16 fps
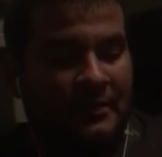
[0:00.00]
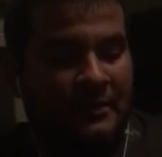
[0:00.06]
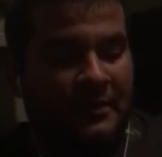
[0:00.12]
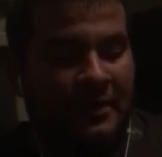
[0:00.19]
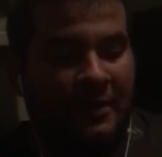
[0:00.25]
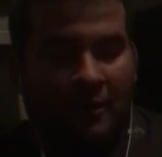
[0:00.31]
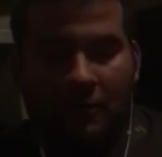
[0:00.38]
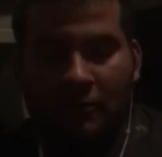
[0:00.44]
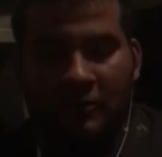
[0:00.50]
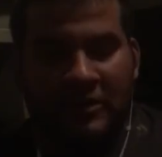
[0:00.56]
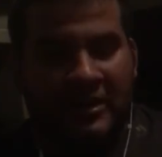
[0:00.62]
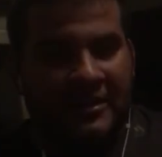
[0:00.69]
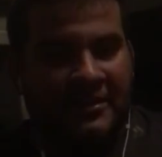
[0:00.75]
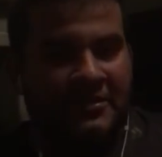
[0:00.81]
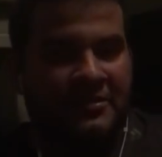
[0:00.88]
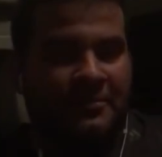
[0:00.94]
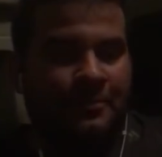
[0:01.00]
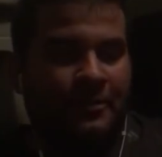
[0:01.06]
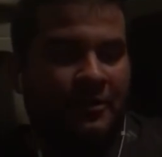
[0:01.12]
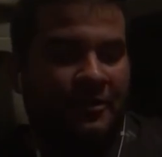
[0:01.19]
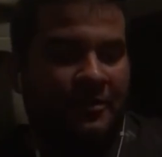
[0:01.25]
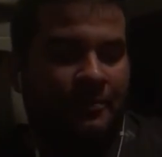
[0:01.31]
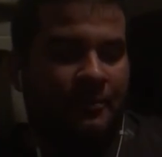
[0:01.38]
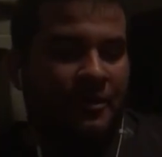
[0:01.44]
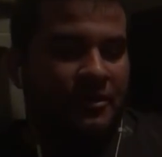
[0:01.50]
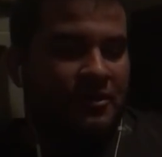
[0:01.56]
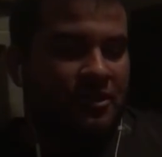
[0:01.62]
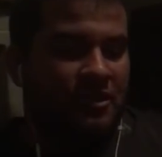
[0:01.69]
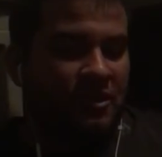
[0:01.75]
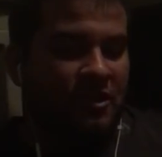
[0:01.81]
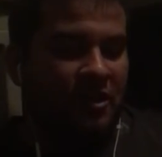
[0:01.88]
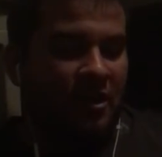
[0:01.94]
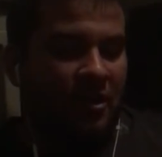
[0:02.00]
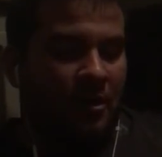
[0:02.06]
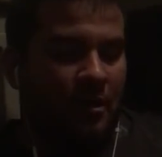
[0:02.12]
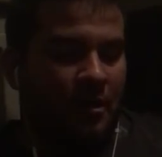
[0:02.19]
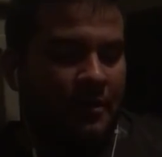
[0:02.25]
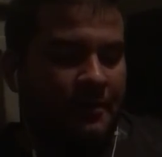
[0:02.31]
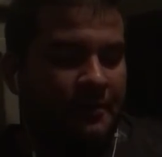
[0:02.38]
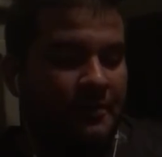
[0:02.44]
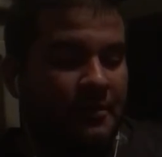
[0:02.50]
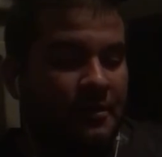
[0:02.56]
The old days are pretty much gone.